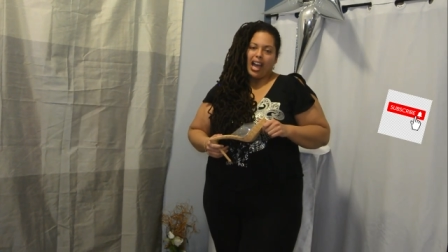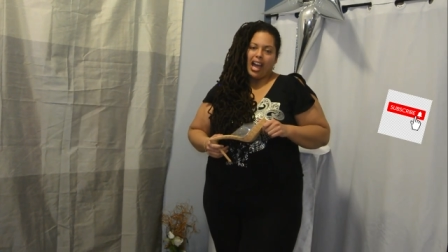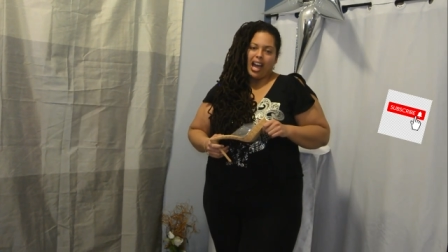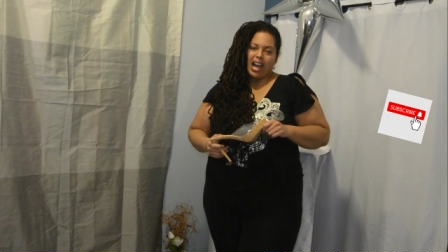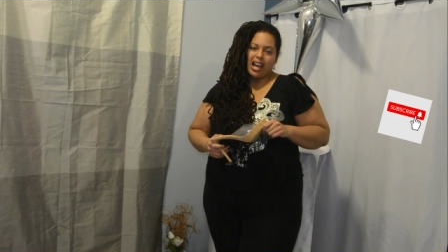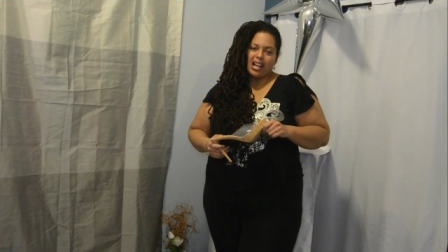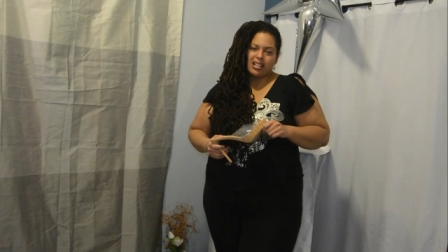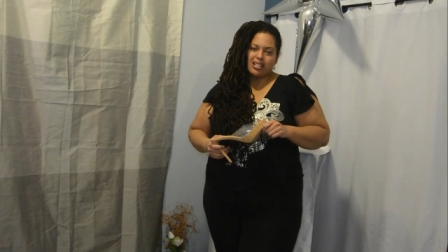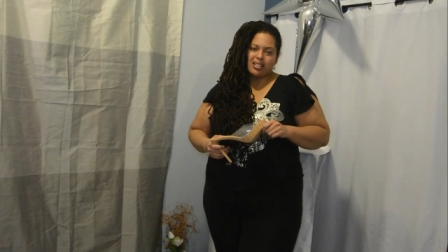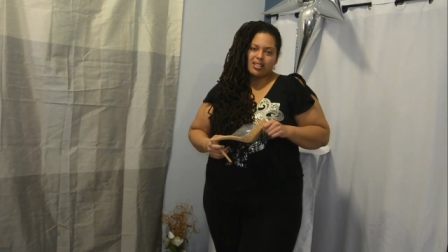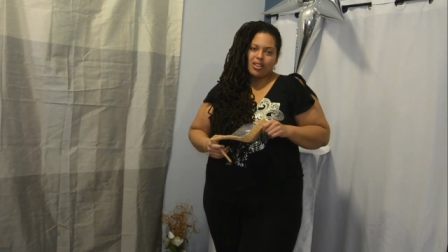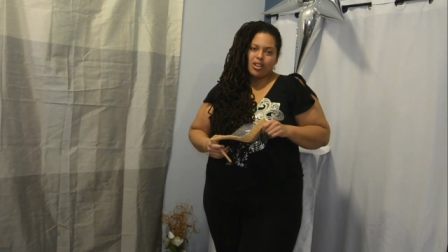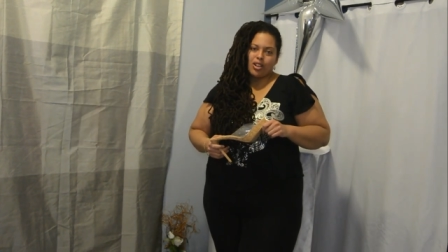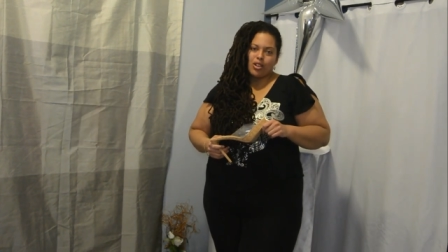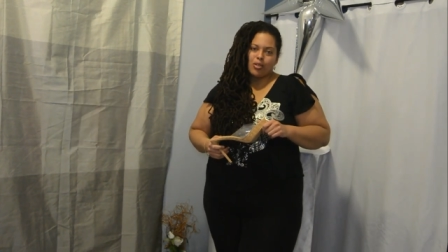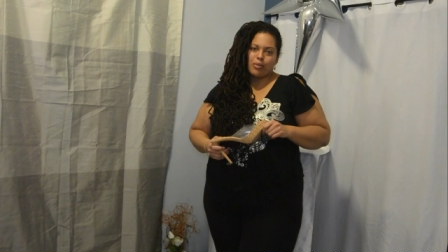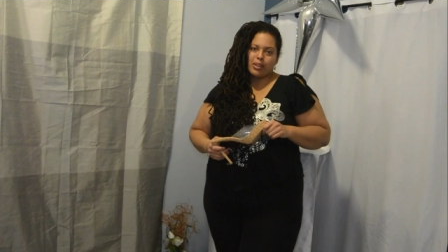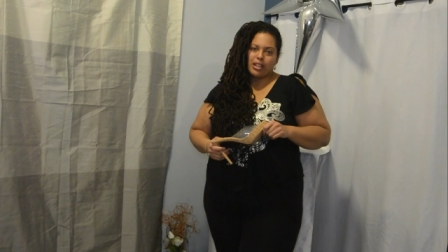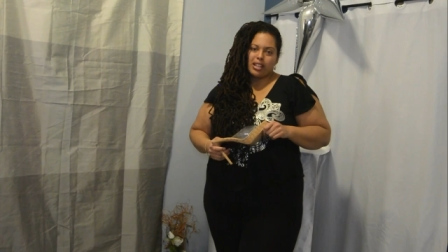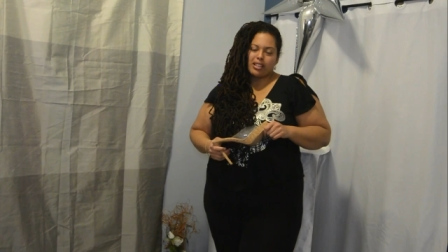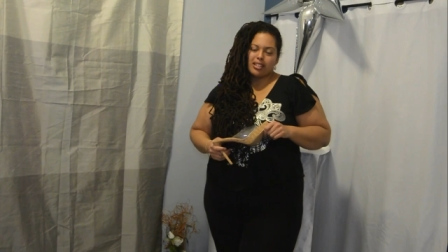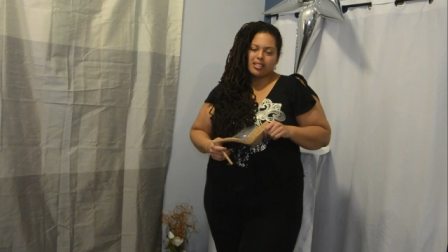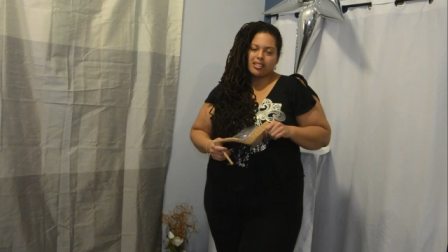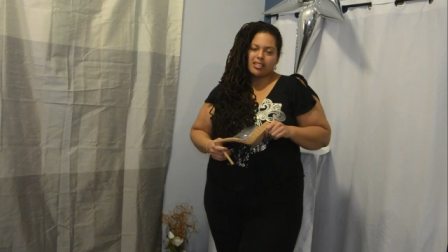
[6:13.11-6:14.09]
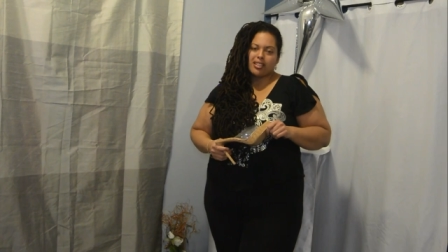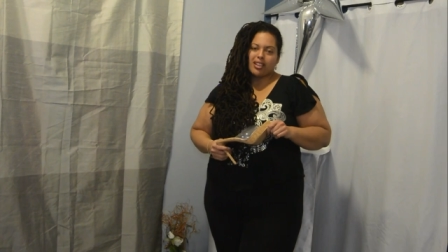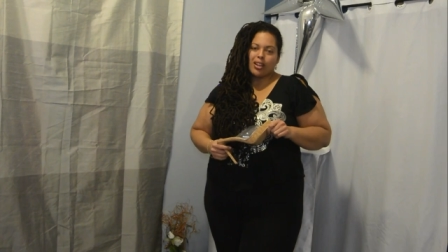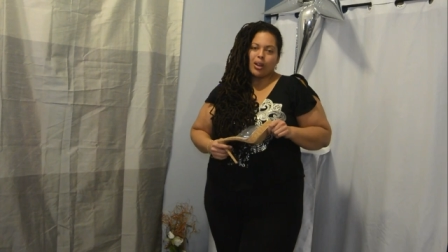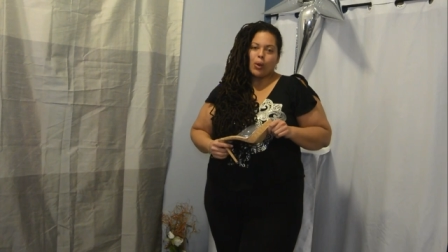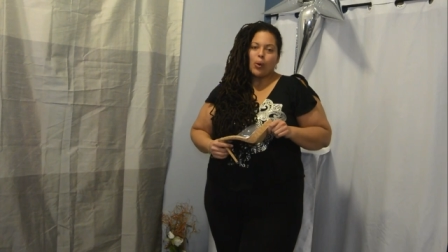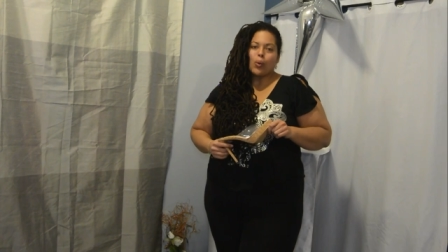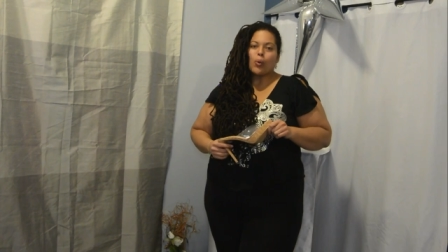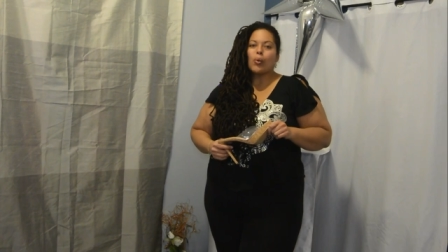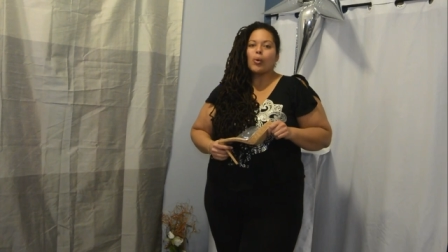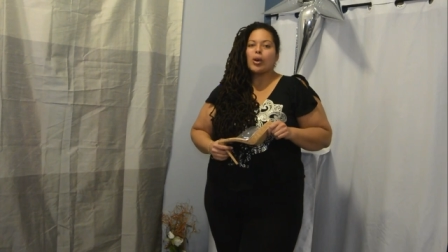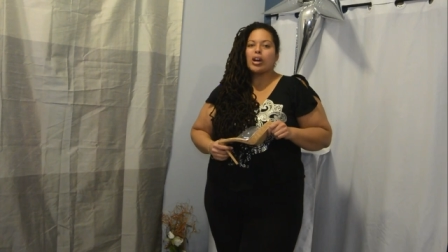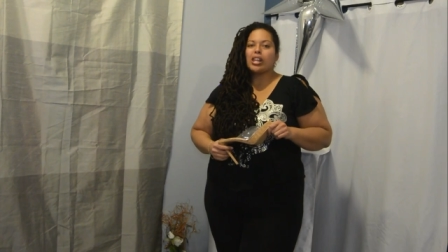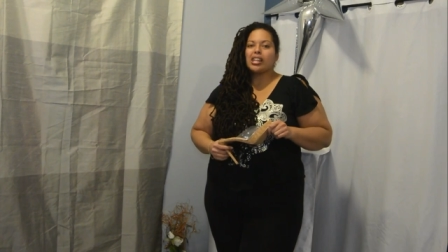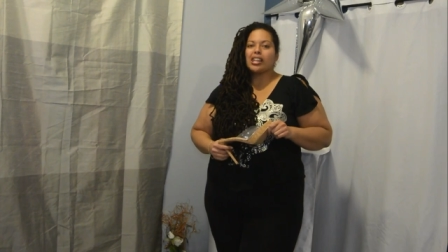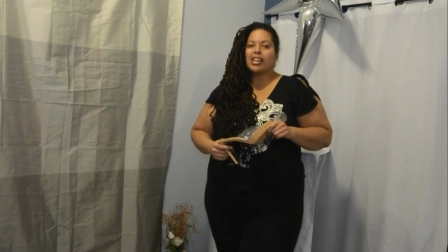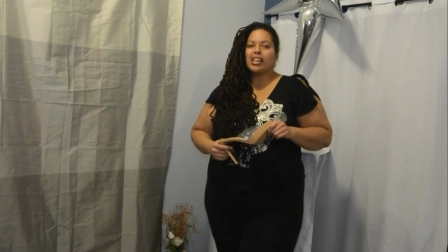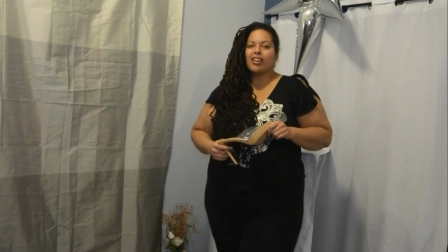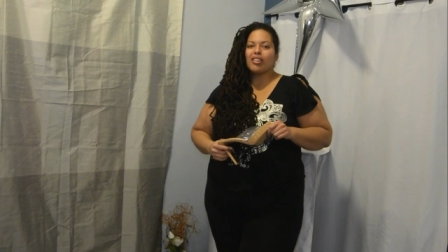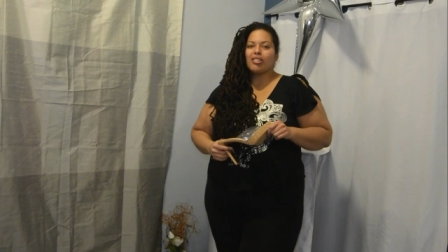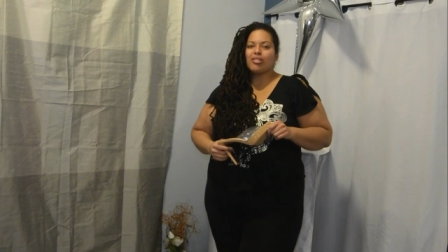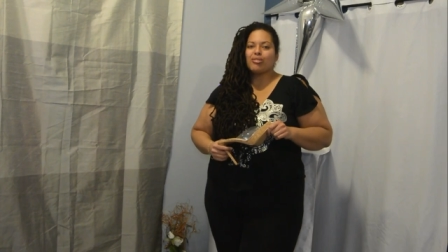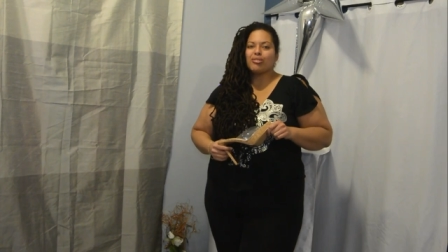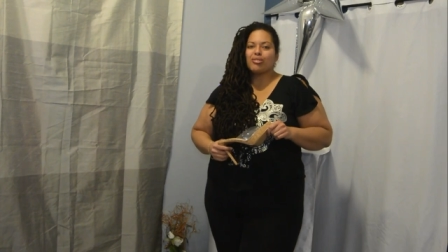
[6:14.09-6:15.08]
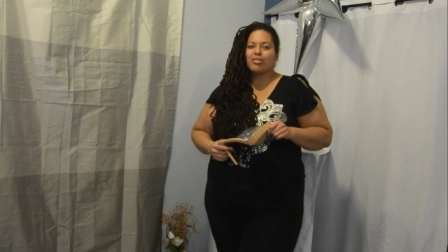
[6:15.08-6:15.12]
As always, one
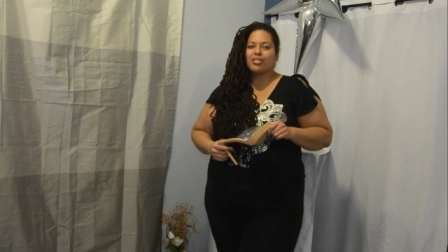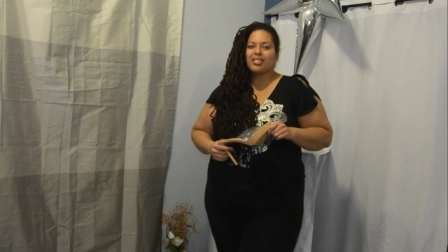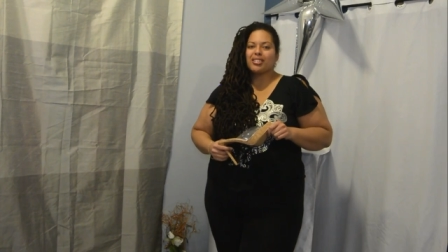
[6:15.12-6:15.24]
love.